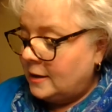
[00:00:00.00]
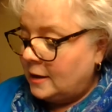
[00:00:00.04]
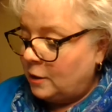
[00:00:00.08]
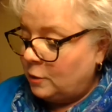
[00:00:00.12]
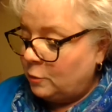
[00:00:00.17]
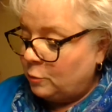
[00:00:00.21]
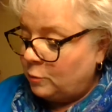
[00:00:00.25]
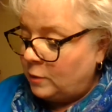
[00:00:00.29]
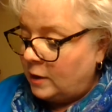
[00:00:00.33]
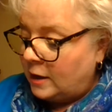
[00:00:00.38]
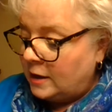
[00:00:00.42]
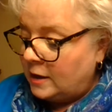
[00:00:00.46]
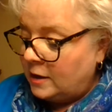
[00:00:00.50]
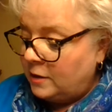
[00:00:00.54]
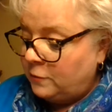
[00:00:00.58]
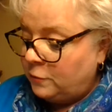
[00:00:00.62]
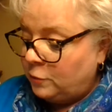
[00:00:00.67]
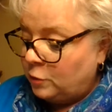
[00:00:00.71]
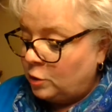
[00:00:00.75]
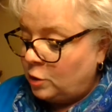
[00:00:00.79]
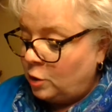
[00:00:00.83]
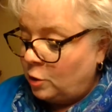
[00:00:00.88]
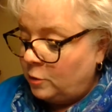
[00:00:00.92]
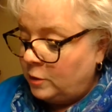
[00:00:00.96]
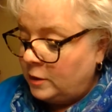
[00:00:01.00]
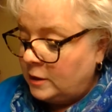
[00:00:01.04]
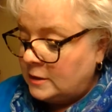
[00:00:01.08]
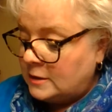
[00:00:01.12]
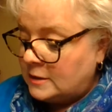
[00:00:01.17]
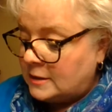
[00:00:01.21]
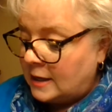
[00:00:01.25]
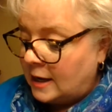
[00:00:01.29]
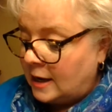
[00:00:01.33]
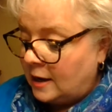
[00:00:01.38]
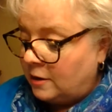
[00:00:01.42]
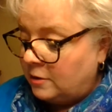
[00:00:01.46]
get ready for going
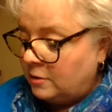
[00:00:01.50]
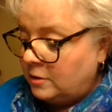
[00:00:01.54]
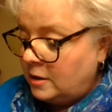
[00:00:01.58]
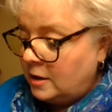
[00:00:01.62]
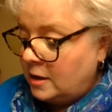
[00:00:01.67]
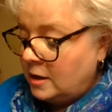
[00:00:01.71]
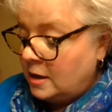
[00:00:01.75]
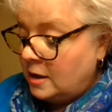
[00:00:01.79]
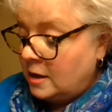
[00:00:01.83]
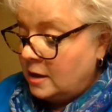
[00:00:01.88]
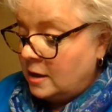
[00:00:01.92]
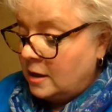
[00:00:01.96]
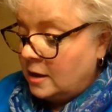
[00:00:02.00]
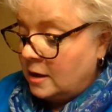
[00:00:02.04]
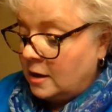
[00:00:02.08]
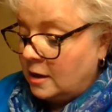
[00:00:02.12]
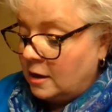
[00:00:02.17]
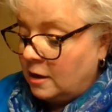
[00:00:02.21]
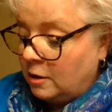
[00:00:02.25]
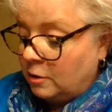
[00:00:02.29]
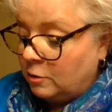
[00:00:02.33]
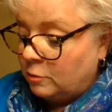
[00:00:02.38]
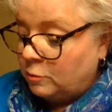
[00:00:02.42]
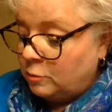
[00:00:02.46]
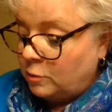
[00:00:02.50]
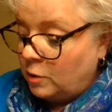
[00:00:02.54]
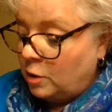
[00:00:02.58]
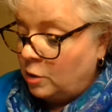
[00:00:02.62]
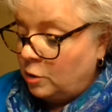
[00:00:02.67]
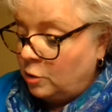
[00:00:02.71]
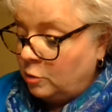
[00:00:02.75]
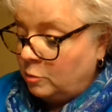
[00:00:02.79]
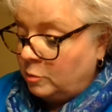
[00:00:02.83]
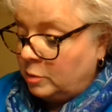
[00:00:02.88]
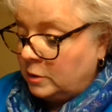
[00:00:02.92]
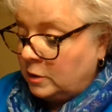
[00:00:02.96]
down a
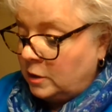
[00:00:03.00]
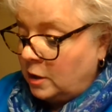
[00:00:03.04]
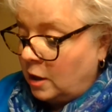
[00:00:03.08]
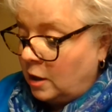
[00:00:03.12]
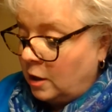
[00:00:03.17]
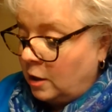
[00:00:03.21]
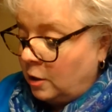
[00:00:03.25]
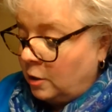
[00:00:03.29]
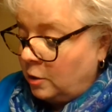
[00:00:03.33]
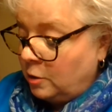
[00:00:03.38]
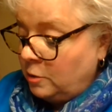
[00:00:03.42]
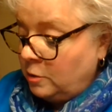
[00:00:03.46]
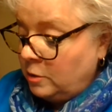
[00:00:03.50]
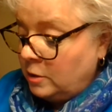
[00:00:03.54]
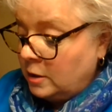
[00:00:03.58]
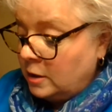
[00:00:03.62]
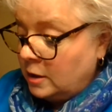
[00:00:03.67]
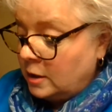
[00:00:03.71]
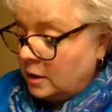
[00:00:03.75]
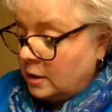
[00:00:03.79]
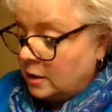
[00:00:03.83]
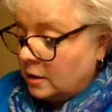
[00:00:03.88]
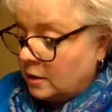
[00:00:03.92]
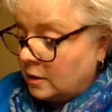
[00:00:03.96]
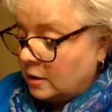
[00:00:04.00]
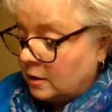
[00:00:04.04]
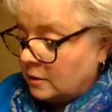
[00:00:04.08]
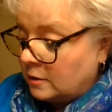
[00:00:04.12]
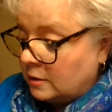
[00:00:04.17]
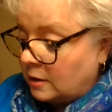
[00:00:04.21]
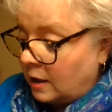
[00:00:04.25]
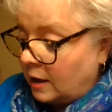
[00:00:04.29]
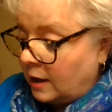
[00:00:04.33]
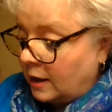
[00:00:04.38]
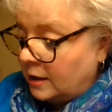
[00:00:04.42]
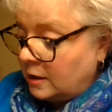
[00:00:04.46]
row below, a
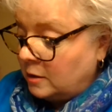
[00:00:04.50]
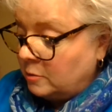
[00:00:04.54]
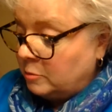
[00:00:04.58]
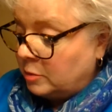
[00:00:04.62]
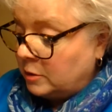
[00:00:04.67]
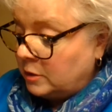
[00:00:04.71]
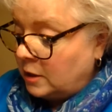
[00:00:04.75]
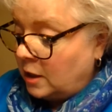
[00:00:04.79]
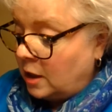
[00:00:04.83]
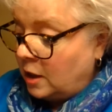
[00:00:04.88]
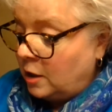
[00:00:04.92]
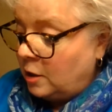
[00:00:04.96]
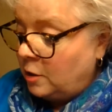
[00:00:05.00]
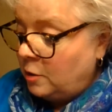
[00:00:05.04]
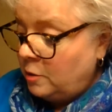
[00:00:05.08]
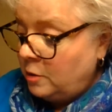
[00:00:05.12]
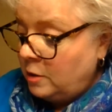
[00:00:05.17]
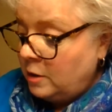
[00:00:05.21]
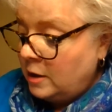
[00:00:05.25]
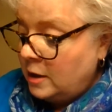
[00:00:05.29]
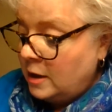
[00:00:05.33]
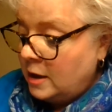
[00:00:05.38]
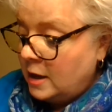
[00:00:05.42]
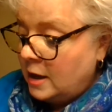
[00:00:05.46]
line below,